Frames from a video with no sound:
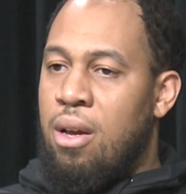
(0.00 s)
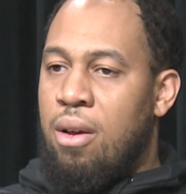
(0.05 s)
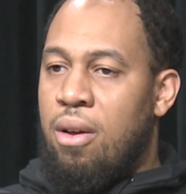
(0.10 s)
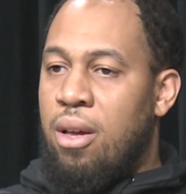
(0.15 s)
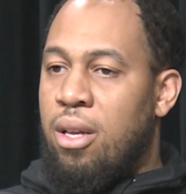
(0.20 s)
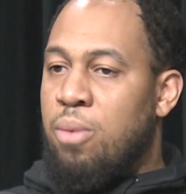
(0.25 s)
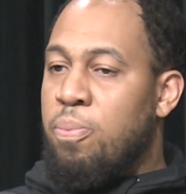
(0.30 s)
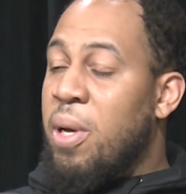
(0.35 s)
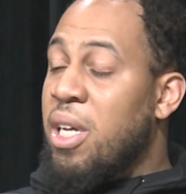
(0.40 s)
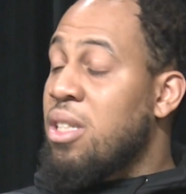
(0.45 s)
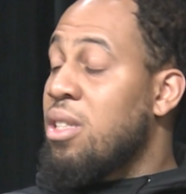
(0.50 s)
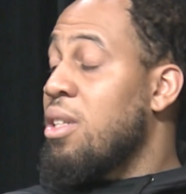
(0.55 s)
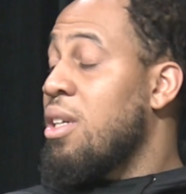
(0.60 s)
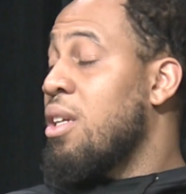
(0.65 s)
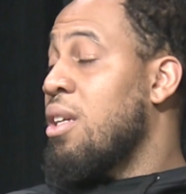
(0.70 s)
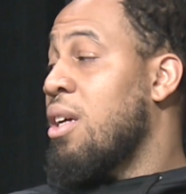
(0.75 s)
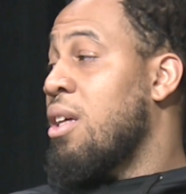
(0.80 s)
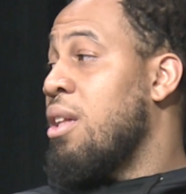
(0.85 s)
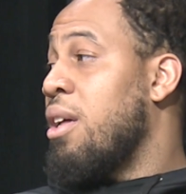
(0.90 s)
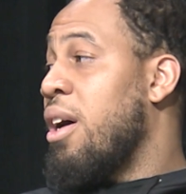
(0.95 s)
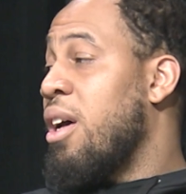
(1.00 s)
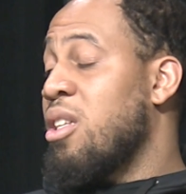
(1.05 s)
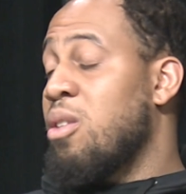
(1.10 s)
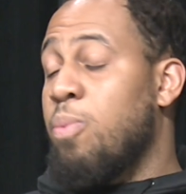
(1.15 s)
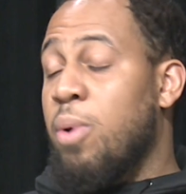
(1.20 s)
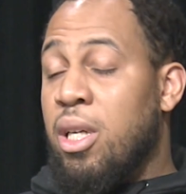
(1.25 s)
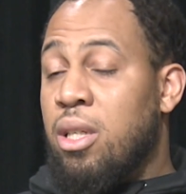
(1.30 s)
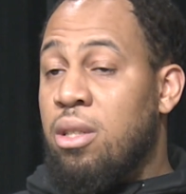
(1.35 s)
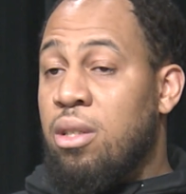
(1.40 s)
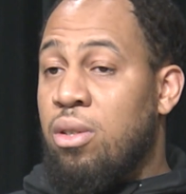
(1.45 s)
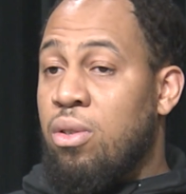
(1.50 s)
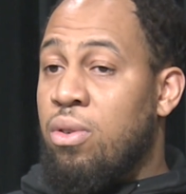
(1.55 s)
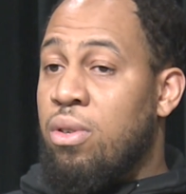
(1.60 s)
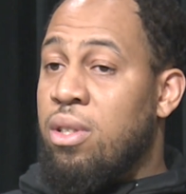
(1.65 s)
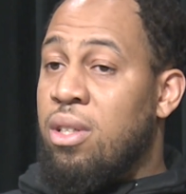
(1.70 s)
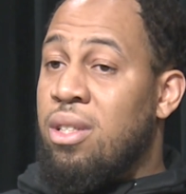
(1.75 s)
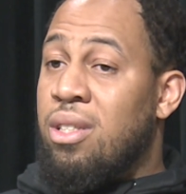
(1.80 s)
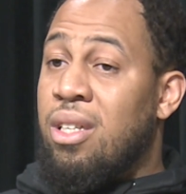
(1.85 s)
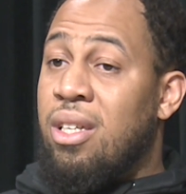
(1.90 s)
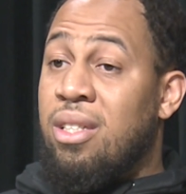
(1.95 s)
especially in the class, especially during
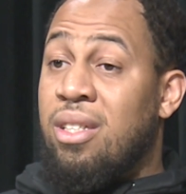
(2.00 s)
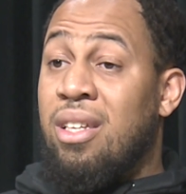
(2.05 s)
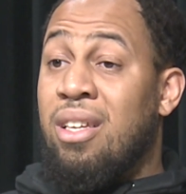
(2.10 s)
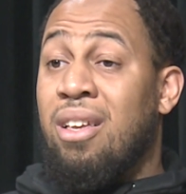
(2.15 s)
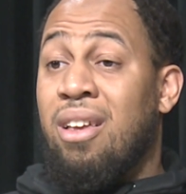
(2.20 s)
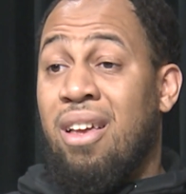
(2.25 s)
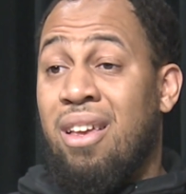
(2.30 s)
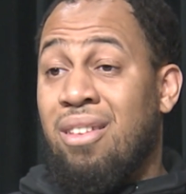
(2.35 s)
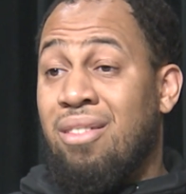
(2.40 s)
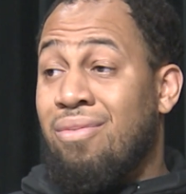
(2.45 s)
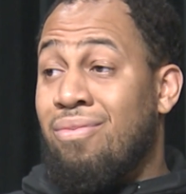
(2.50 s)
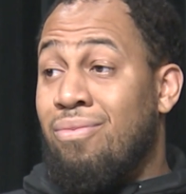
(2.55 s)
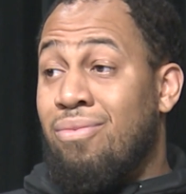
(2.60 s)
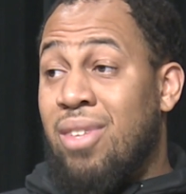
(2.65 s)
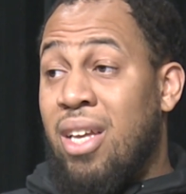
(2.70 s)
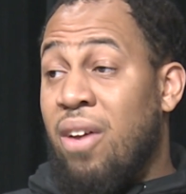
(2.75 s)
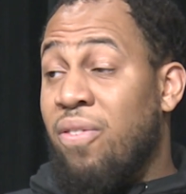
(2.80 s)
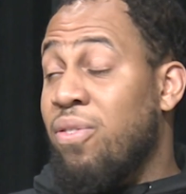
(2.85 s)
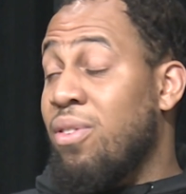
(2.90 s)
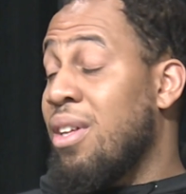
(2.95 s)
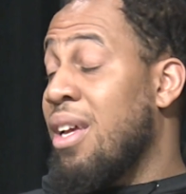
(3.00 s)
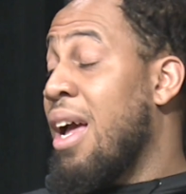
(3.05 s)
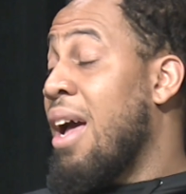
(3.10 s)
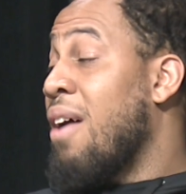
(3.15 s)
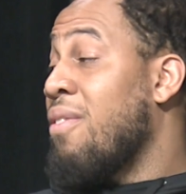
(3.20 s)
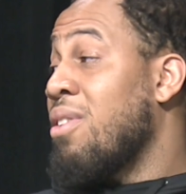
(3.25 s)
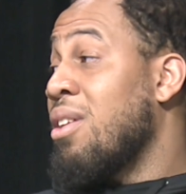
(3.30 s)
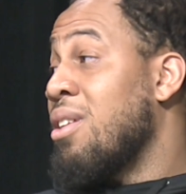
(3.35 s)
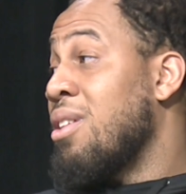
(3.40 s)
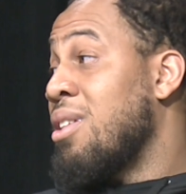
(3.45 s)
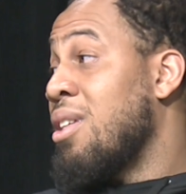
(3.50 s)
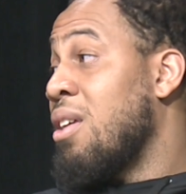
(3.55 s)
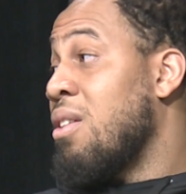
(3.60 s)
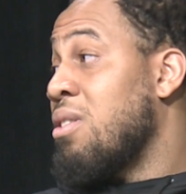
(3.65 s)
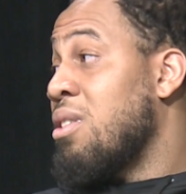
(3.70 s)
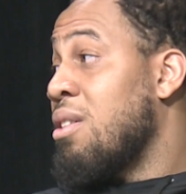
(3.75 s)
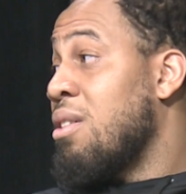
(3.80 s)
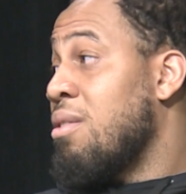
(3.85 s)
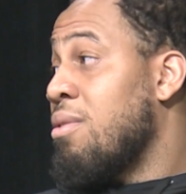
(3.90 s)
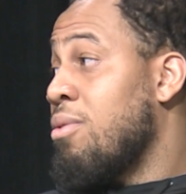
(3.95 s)
the season, and definitely after the season.